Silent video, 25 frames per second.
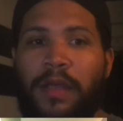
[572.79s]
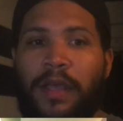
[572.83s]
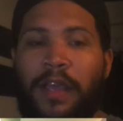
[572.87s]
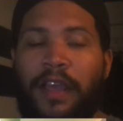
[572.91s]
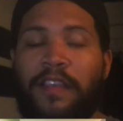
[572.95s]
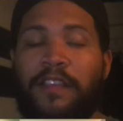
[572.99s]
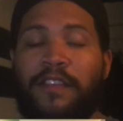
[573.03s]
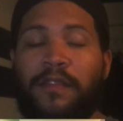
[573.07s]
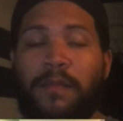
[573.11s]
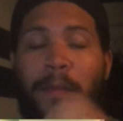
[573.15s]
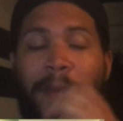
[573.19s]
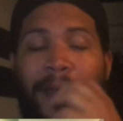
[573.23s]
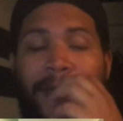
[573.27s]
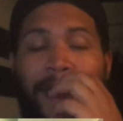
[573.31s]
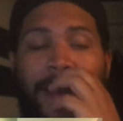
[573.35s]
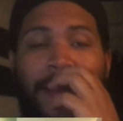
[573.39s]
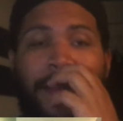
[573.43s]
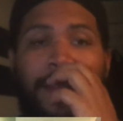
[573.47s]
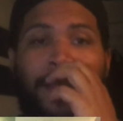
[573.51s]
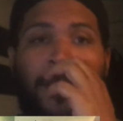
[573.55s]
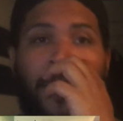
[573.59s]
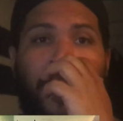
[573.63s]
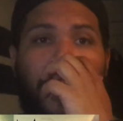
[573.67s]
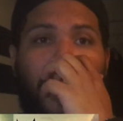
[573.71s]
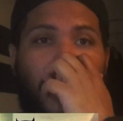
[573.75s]
is
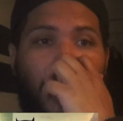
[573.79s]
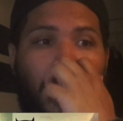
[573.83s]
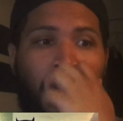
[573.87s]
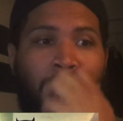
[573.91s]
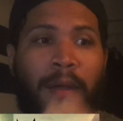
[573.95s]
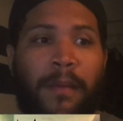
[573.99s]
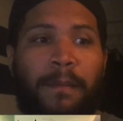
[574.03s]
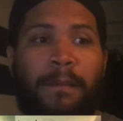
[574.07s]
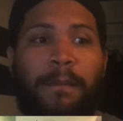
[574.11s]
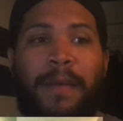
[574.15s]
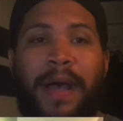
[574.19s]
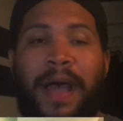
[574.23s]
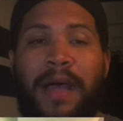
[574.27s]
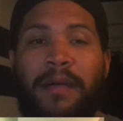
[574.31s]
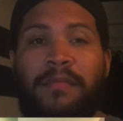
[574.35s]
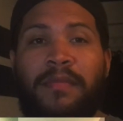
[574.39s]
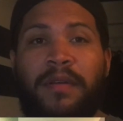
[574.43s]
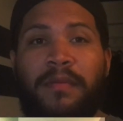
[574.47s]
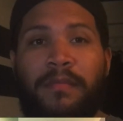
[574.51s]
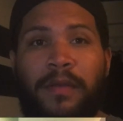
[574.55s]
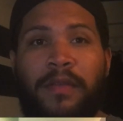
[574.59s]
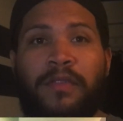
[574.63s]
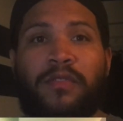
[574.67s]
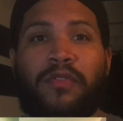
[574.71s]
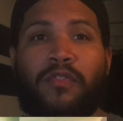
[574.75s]
better than um,
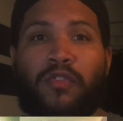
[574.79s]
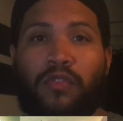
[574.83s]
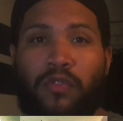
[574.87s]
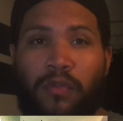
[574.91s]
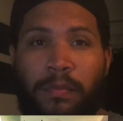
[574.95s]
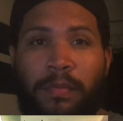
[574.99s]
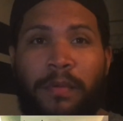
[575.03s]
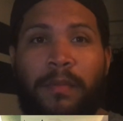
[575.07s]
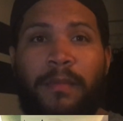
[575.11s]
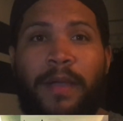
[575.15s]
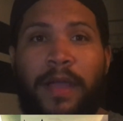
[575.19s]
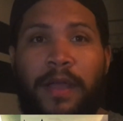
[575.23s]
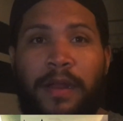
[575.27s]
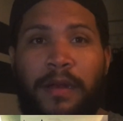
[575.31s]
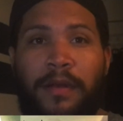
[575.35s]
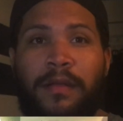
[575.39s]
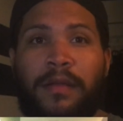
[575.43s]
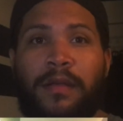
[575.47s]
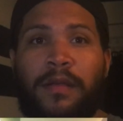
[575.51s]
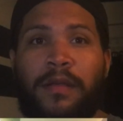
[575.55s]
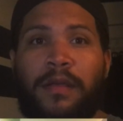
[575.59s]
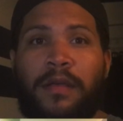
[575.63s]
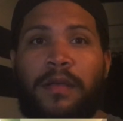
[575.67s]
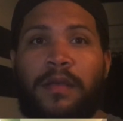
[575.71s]
Batman vs Superman.